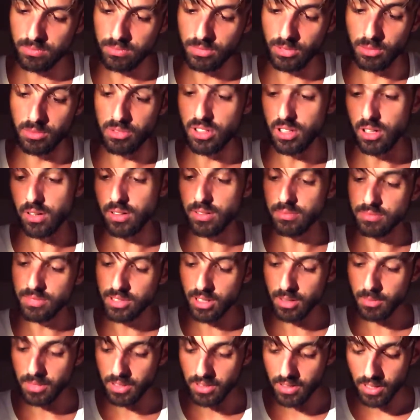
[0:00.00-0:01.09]
Oh, sorry
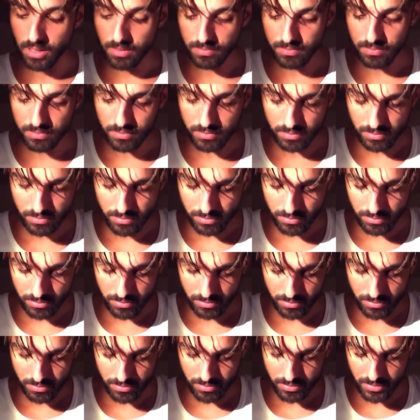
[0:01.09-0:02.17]
about that.
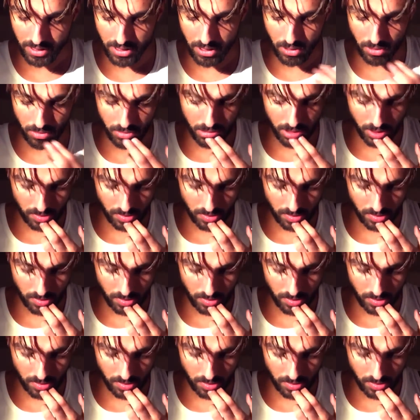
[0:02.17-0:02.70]
They don't.